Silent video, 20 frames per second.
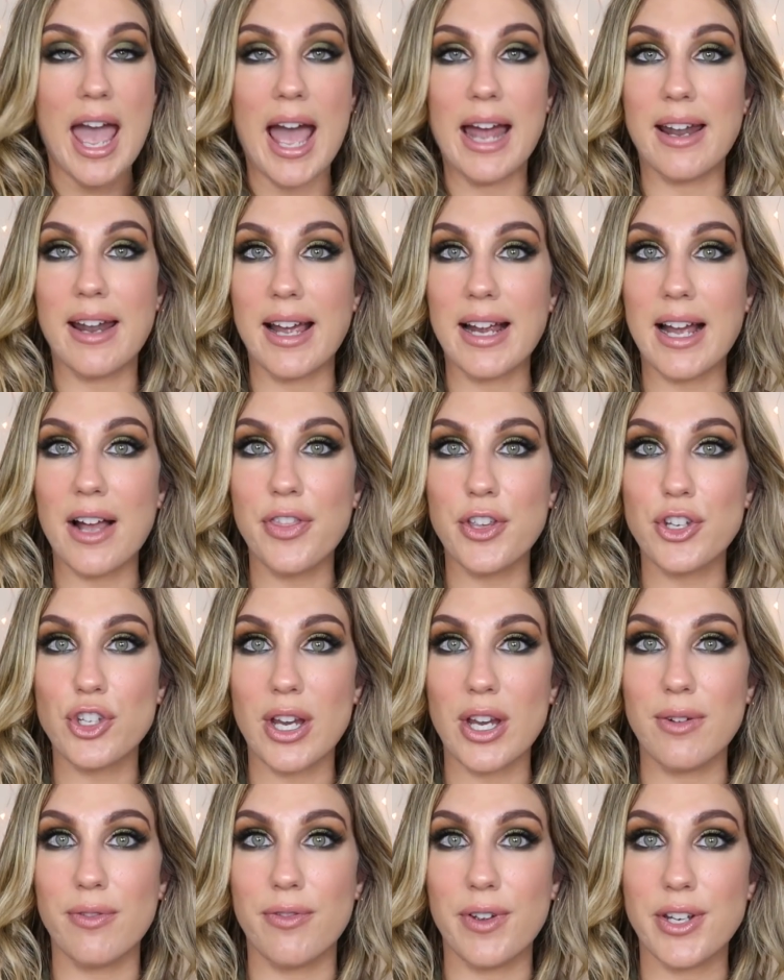And I got the
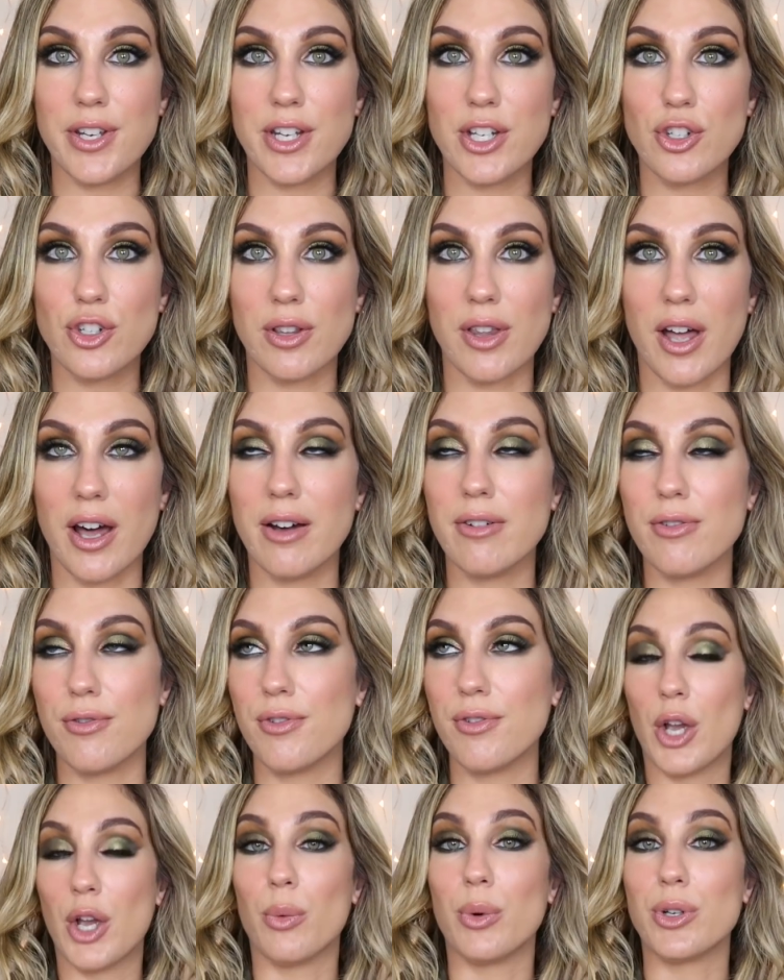shade Vintage Love,
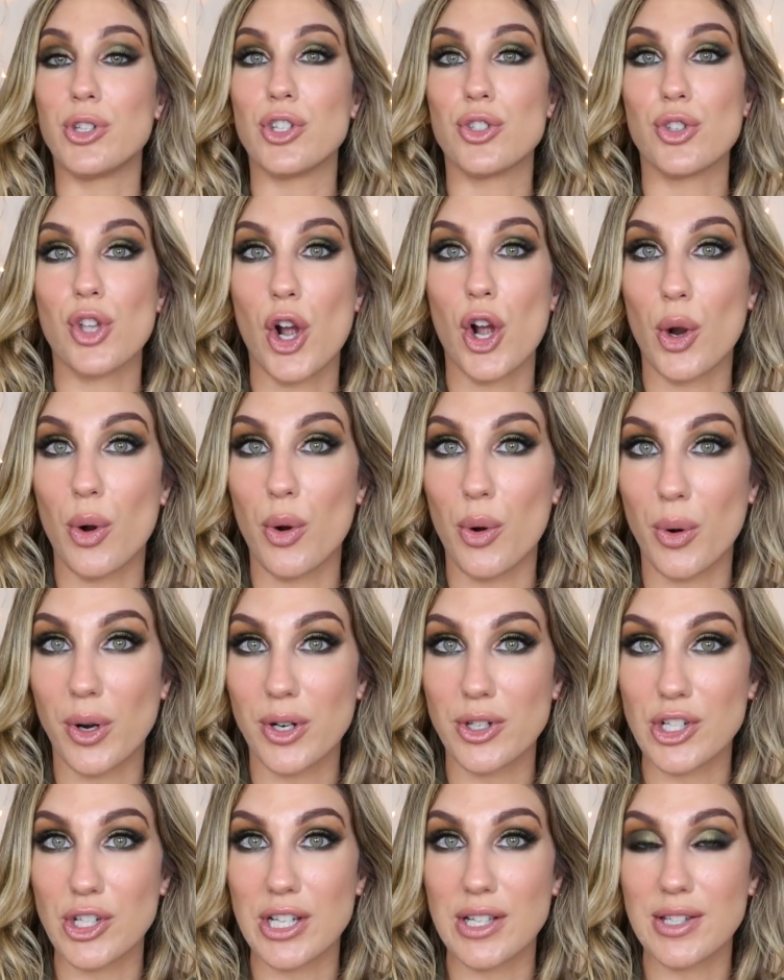which is
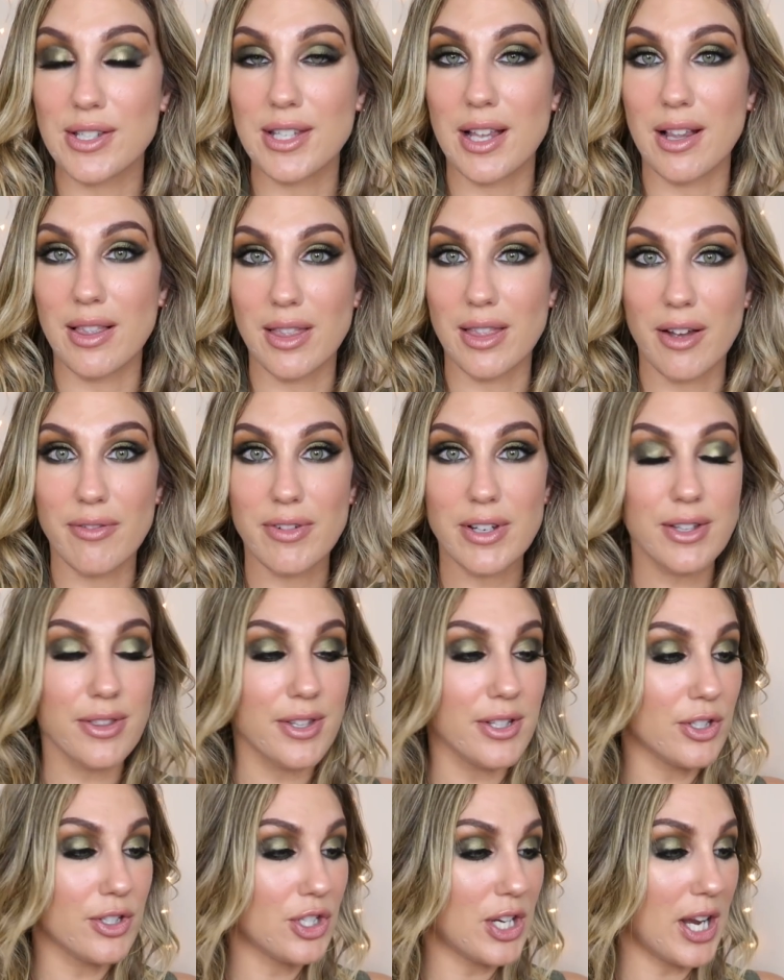gorgeous. Loving
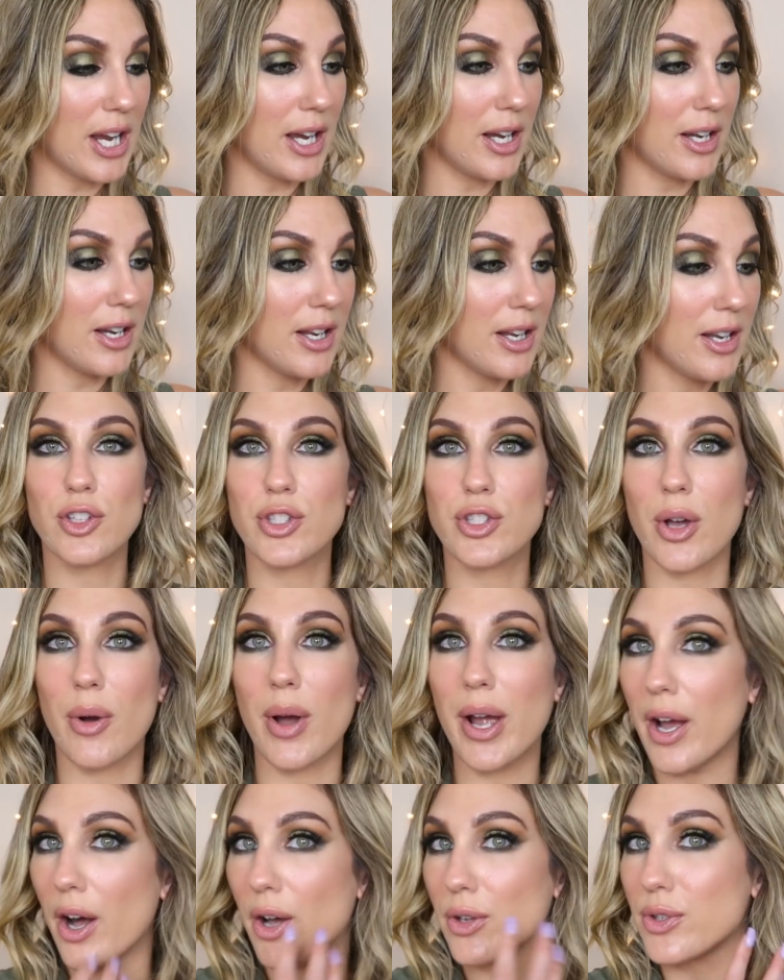the shade. So
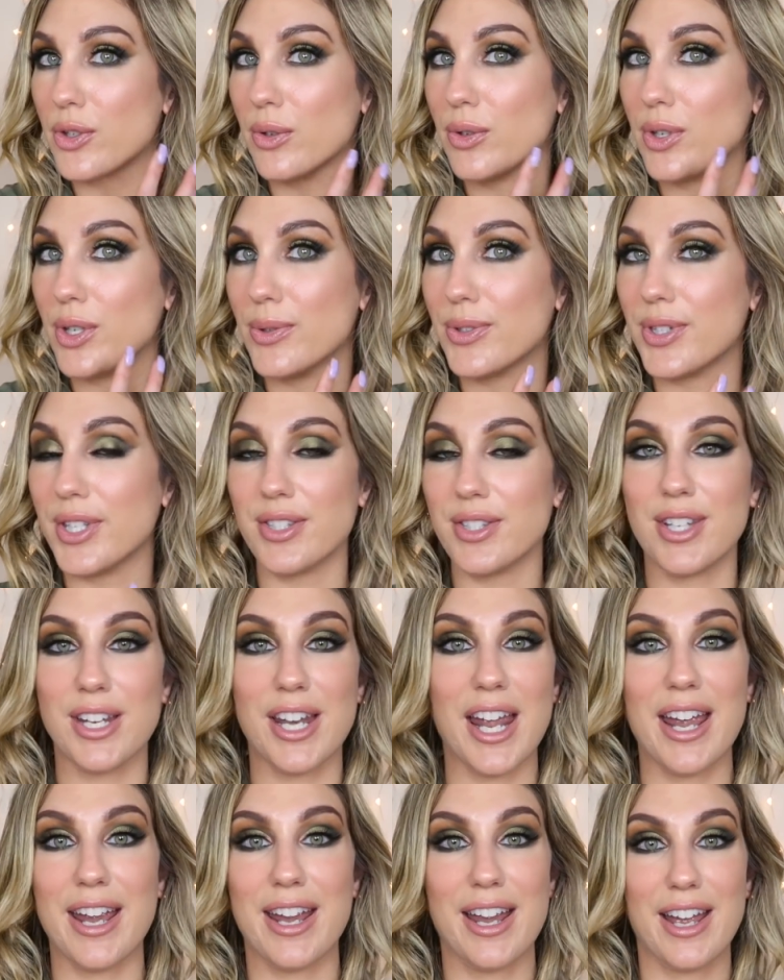I also used this
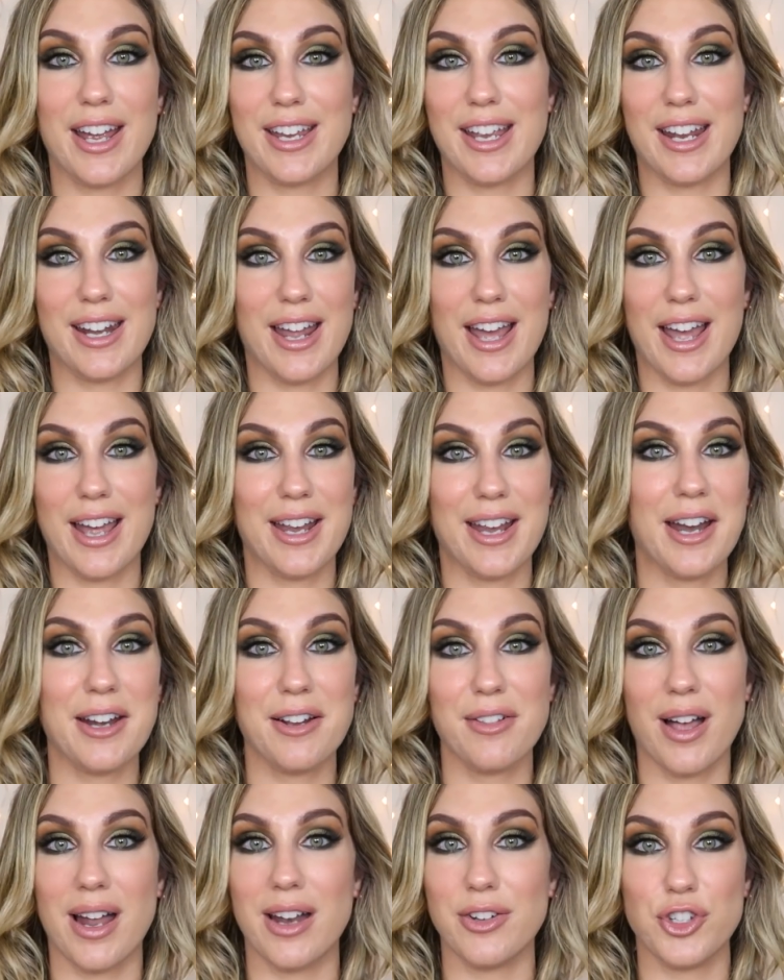today. Again, I had
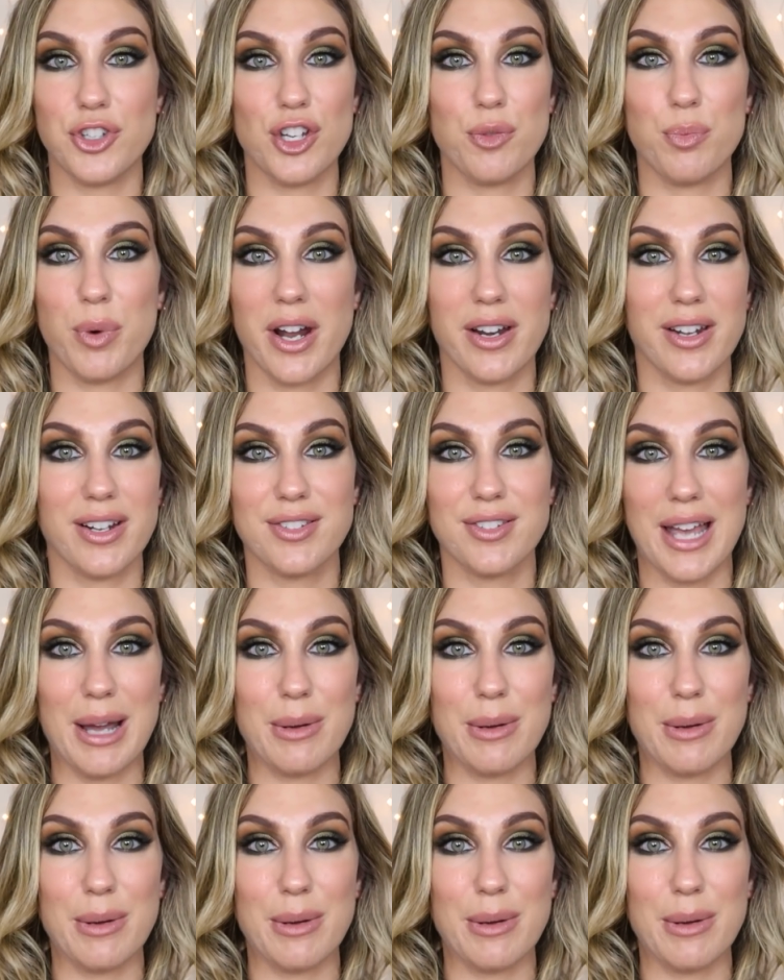a lot of cheek products.